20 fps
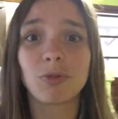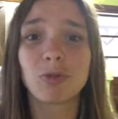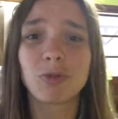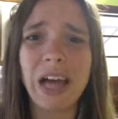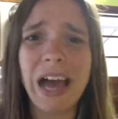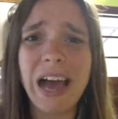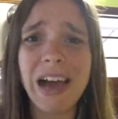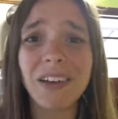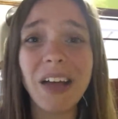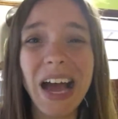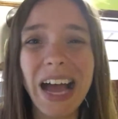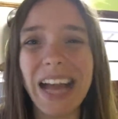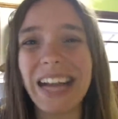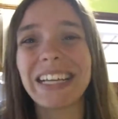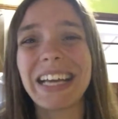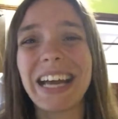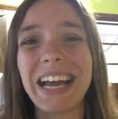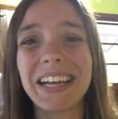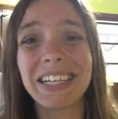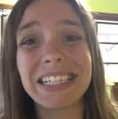
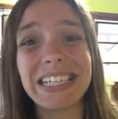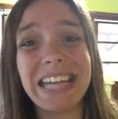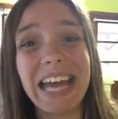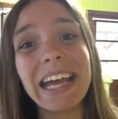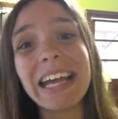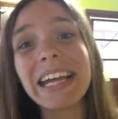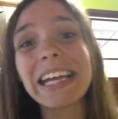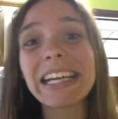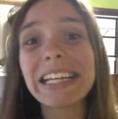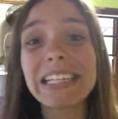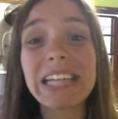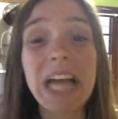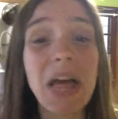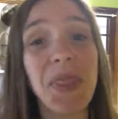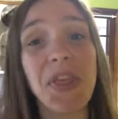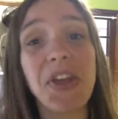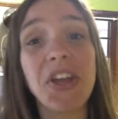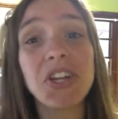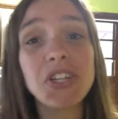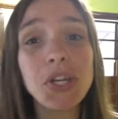flatline kind of day.
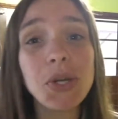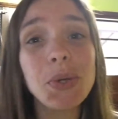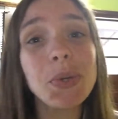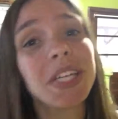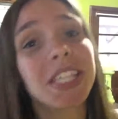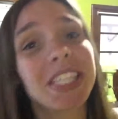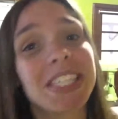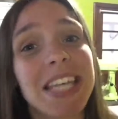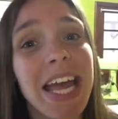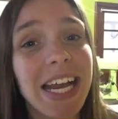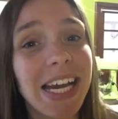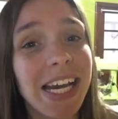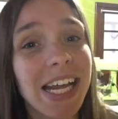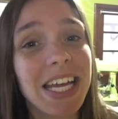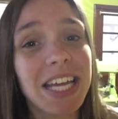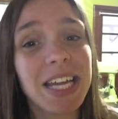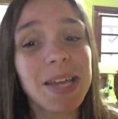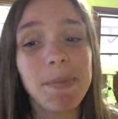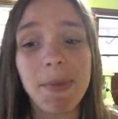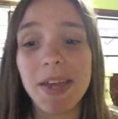Nothing too
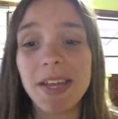exciting,